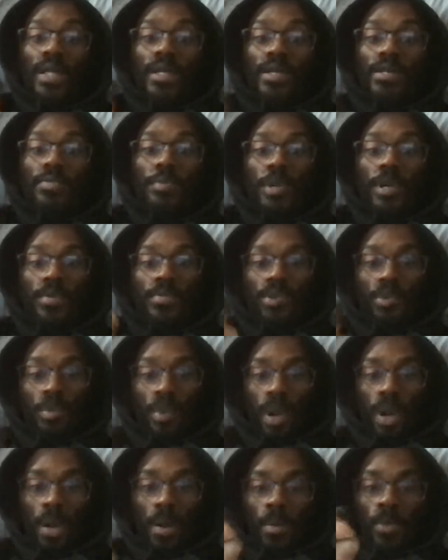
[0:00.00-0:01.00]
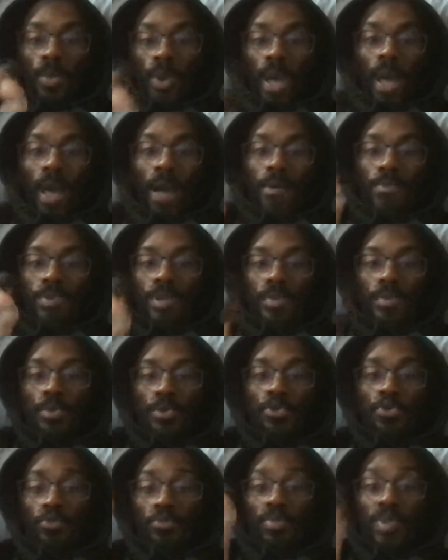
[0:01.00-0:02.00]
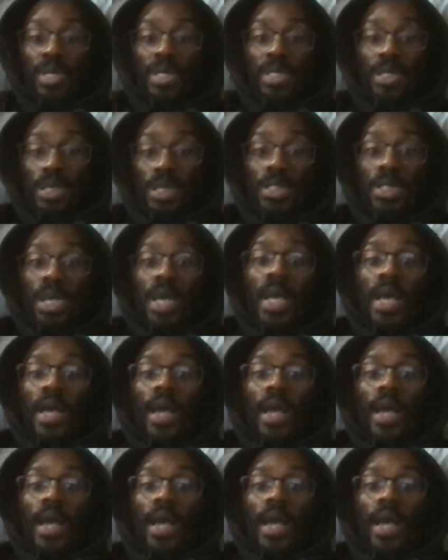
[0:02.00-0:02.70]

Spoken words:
This becomes a problem with how people do business.